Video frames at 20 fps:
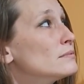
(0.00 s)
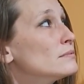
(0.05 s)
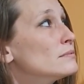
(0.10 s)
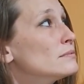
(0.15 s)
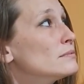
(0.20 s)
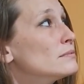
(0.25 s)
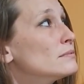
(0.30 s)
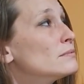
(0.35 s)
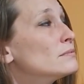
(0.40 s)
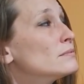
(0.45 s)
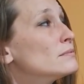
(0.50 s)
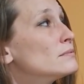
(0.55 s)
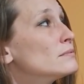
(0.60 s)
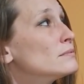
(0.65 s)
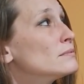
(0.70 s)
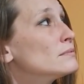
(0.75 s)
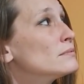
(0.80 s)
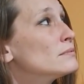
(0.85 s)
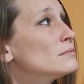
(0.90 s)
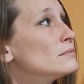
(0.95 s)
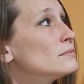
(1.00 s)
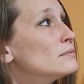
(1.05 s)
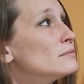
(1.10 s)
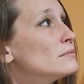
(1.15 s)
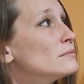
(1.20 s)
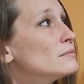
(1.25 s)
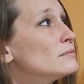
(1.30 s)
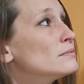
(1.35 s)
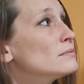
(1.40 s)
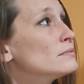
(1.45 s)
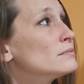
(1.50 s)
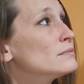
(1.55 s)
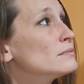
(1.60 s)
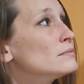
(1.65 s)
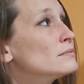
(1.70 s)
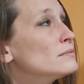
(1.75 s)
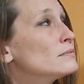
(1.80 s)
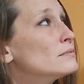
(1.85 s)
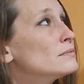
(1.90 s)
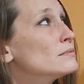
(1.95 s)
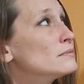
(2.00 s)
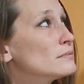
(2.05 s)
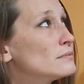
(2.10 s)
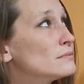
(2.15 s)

(not speaking)